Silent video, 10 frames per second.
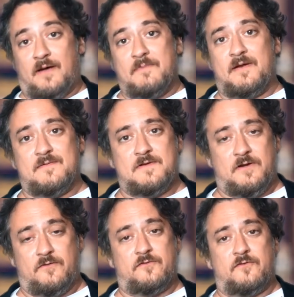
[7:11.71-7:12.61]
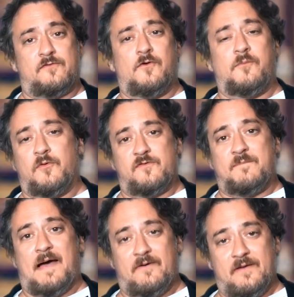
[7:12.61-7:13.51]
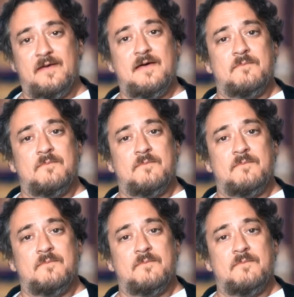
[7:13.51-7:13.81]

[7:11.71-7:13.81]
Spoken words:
I'm not, there's no bones about it.